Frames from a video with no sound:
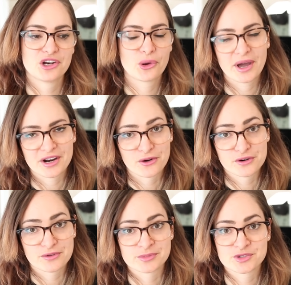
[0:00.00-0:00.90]
know how to code
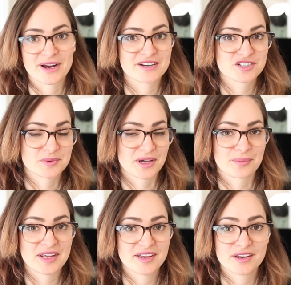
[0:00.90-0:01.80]
it from scratch to be able
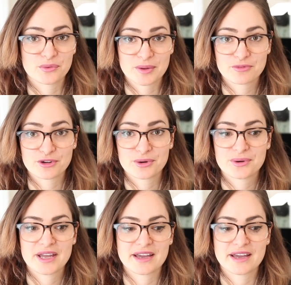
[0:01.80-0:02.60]
to make it in Webflow.